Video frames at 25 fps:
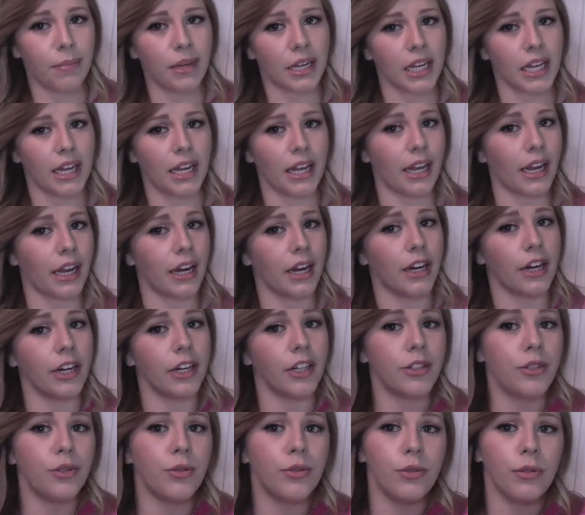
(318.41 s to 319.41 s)
my
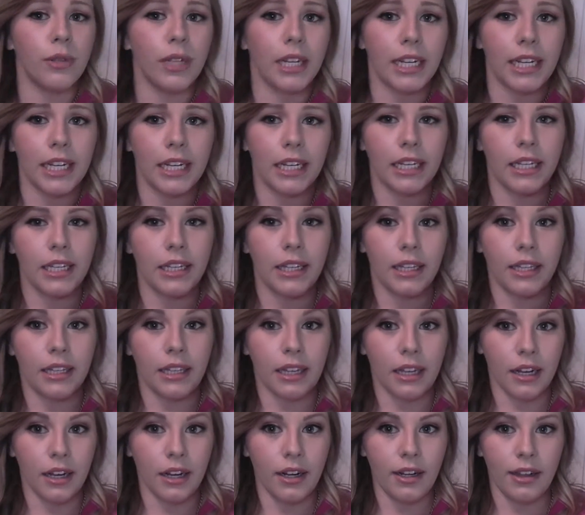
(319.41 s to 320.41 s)
hair to like
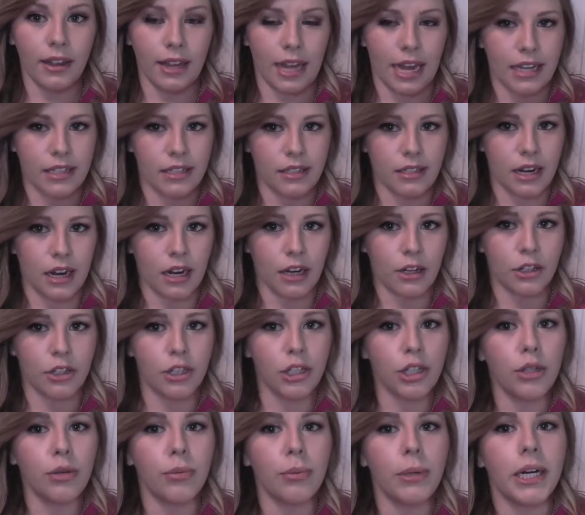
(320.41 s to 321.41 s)
here last
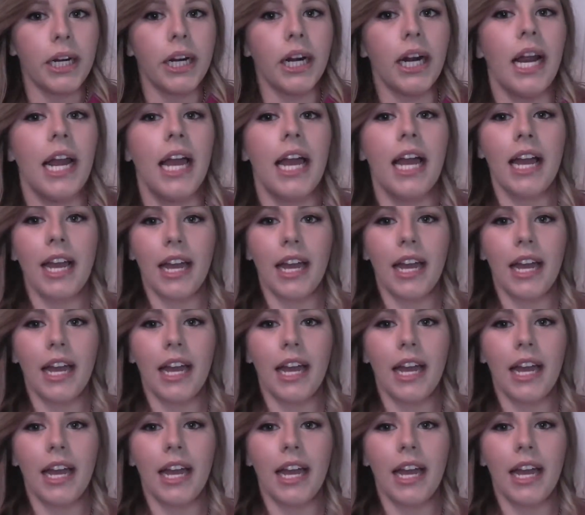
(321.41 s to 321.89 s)
October,